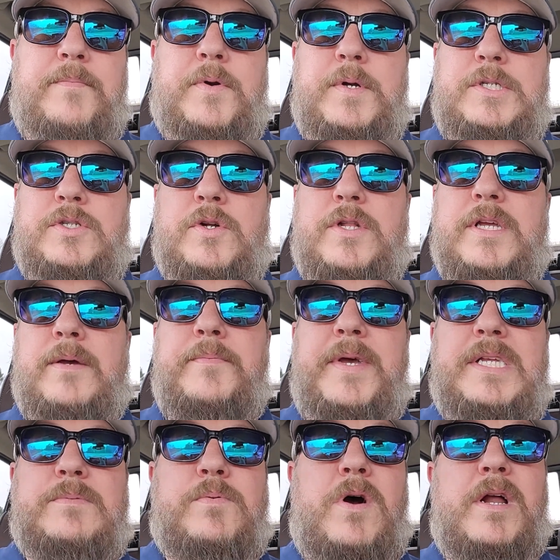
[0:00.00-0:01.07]

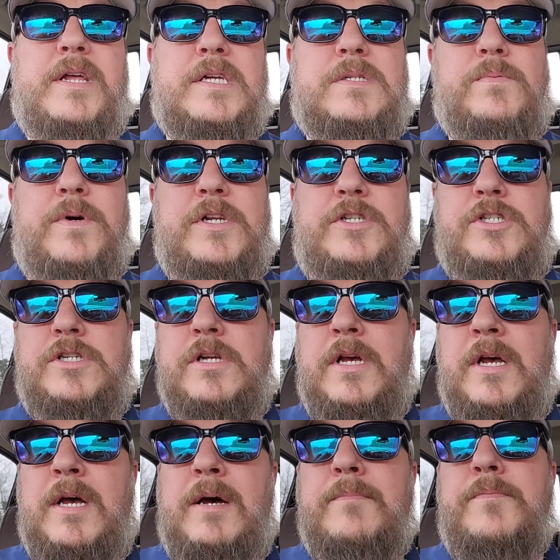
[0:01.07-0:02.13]
petroleum-based products, which
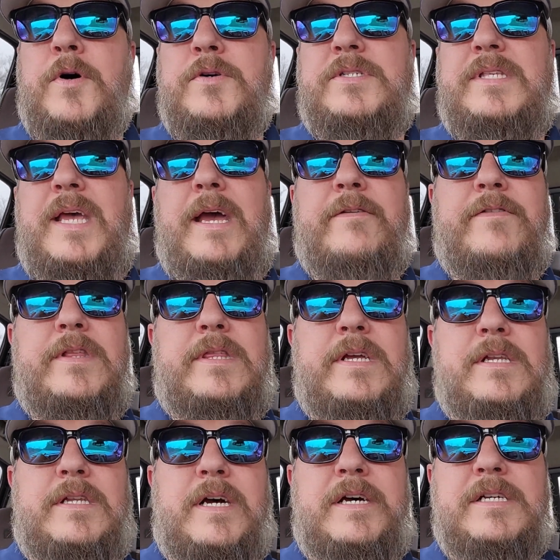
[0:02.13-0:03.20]
most
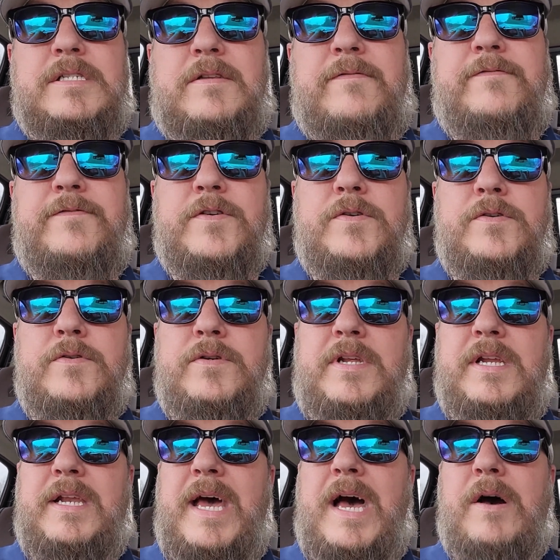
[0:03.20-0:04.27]
everything does. Food
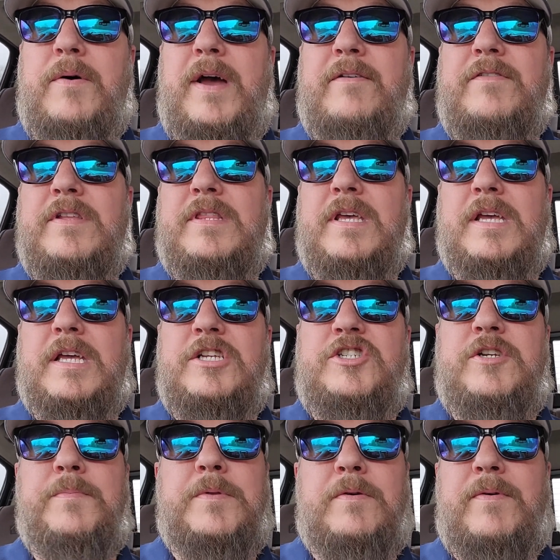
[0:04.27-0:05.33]
and how everything gets
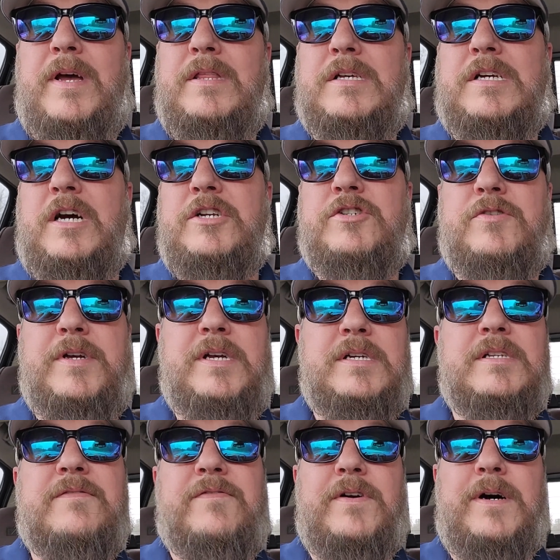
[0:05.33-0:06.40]
shipped around the country
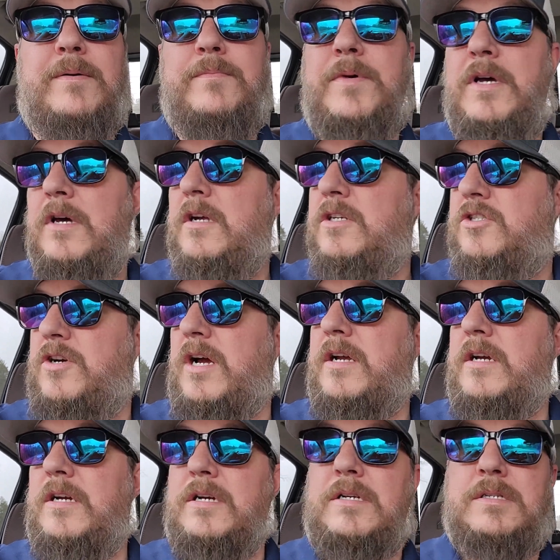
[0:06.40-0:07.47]
is from
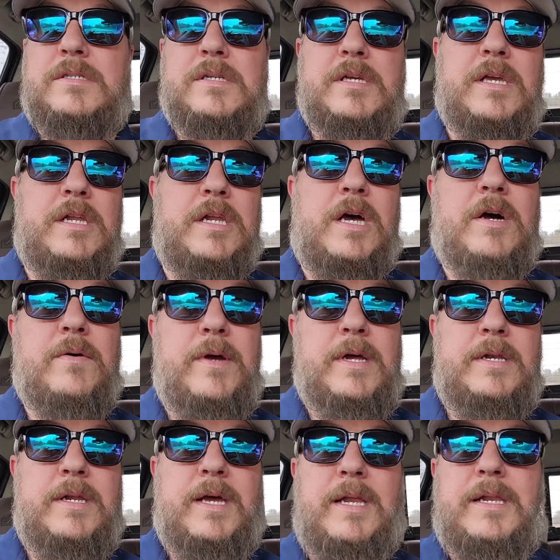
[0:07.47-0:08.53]
truckers, and
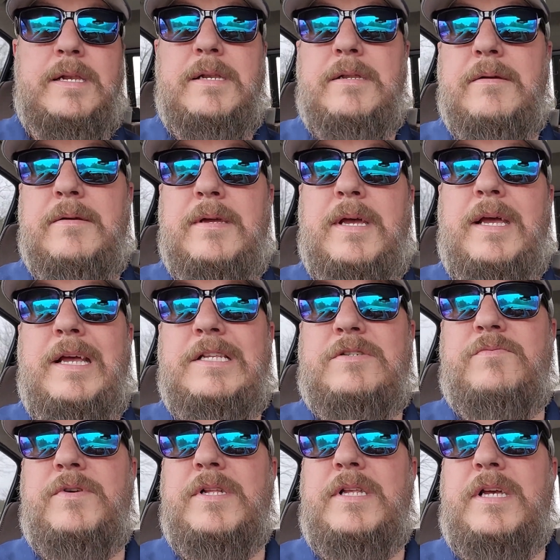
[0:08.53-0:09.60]
it's
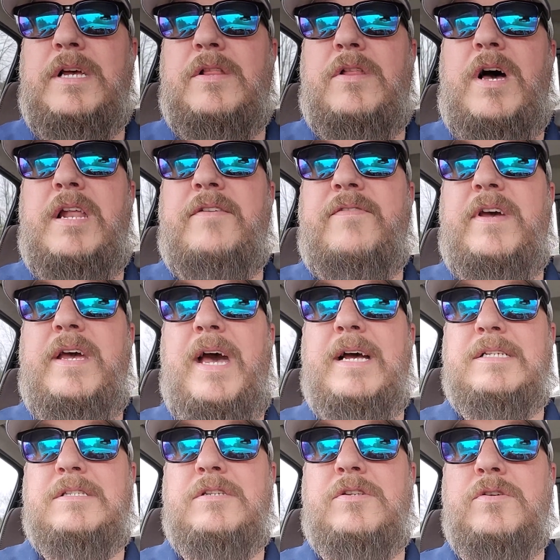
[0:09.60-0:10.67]
really, a lot of it
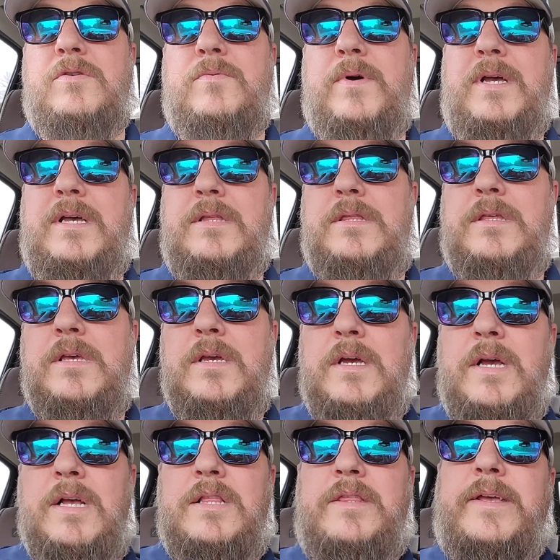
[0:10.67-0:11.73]
has to do with
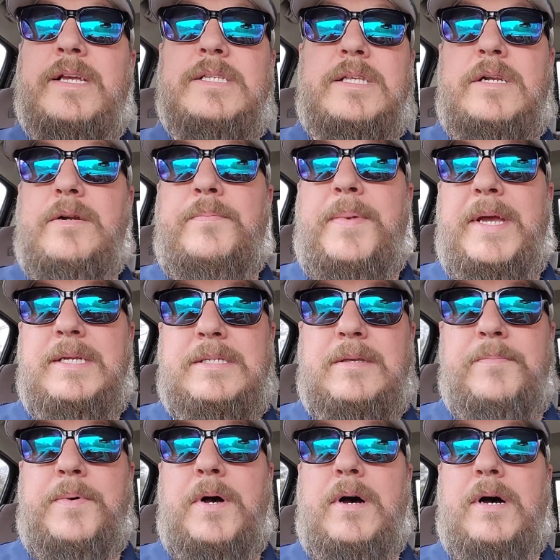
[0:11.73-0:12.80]
things that are based
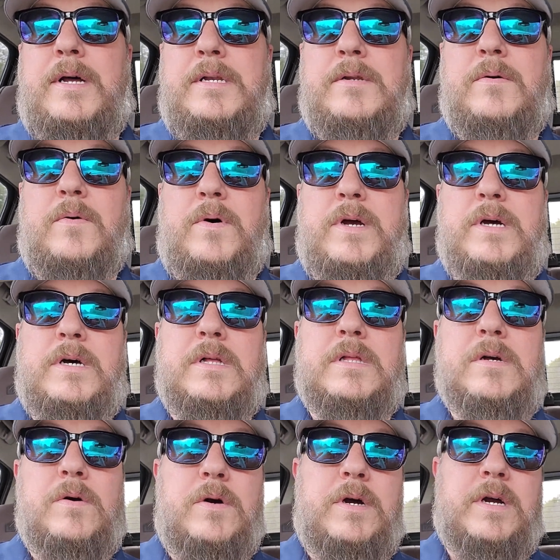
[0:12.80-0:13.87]
upon oil
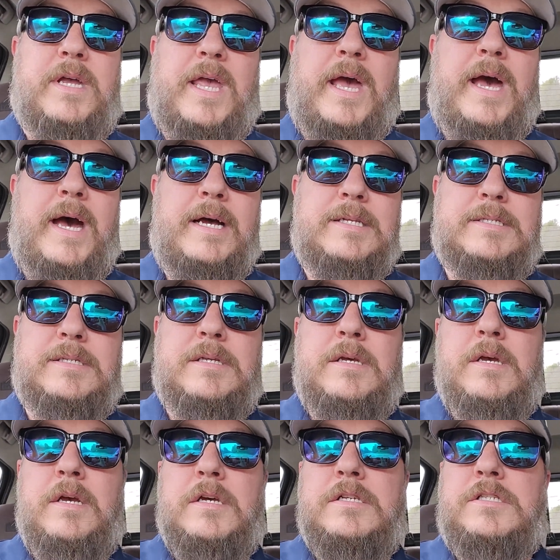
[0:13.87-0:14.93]
or gas.
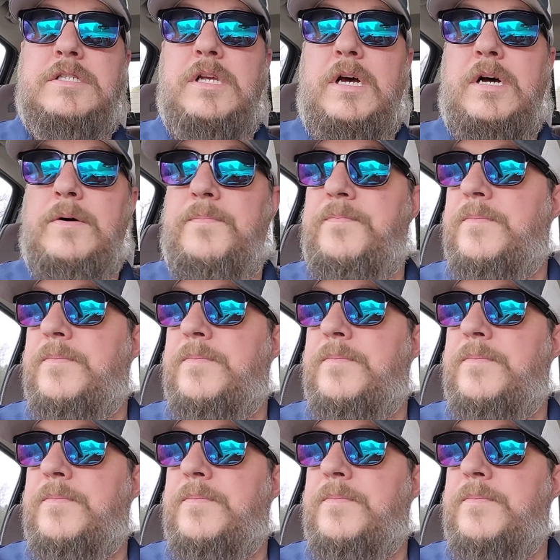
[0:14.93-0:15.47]
So